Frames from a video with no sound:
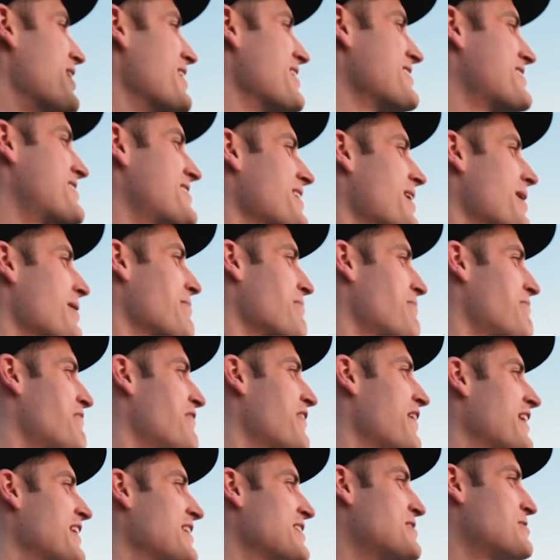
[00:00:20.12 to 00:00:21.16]
This
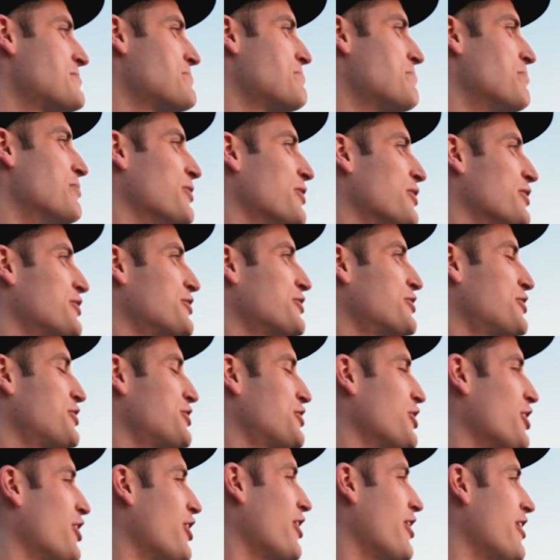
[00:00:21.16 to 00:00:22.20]
video is brought to you
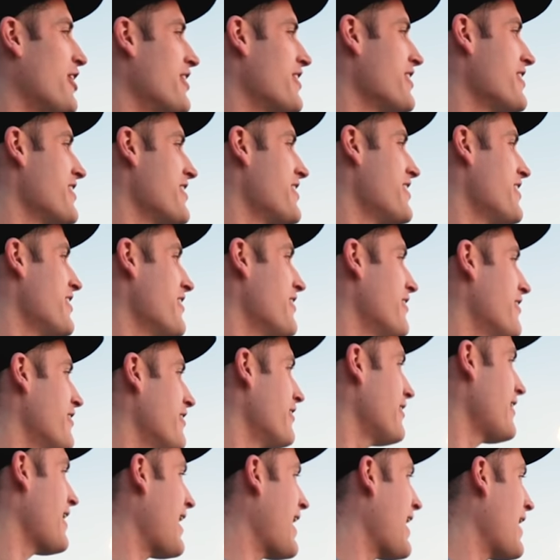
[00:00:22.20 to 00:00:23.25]
by Skillshare. A
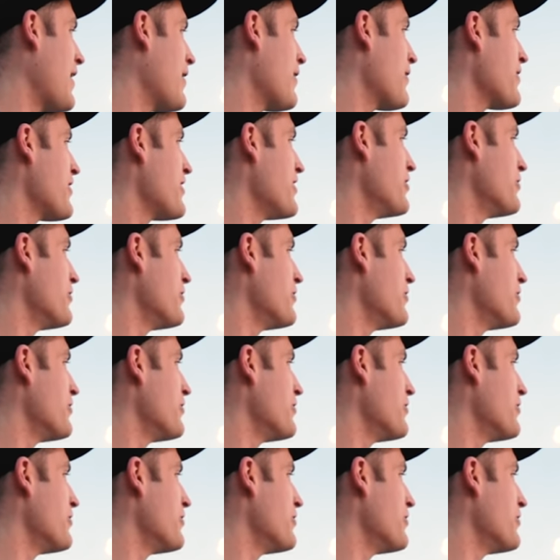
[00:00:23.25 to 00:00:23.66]
lot goes into